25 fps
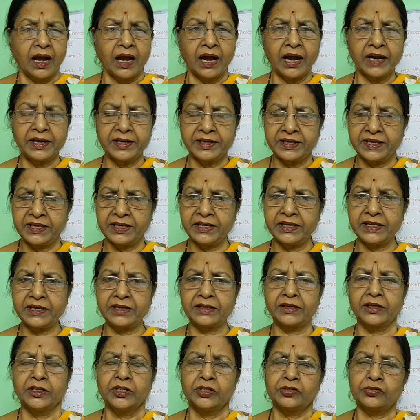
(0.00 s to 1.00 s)
And
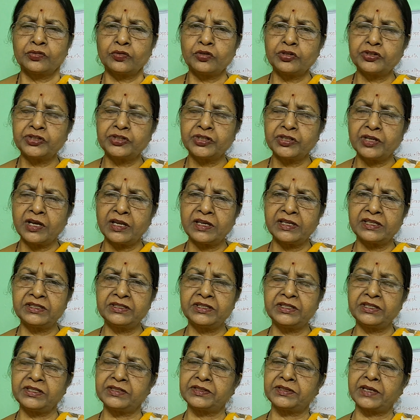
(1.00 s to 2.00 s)
here
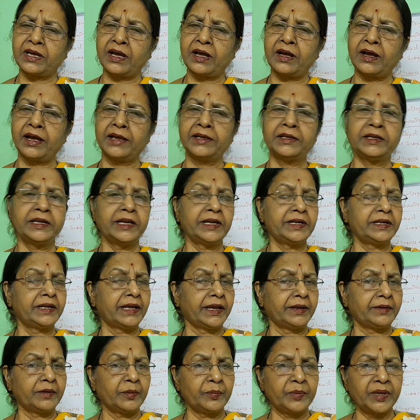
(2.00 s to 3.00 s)
sociology is a highly
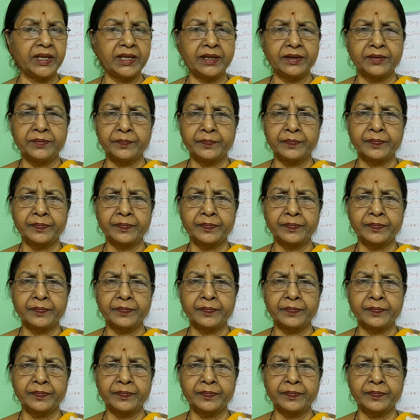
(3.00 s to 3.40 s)
dynamic,